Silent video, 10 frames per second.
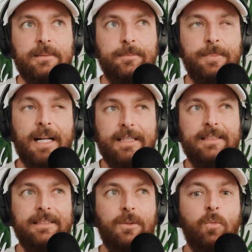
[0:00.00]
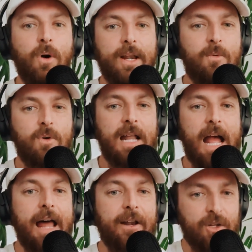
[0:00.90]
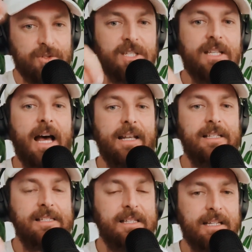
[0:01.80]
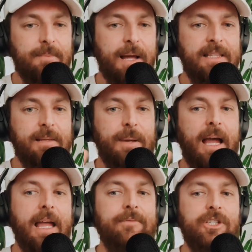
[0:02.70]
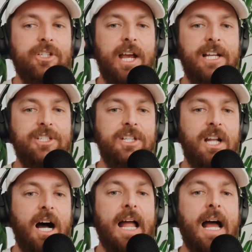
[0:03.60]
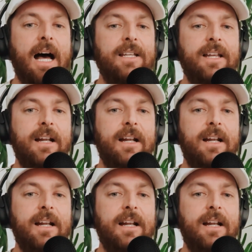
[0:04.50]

But what I want to add on to that is think about the behavior change that I had,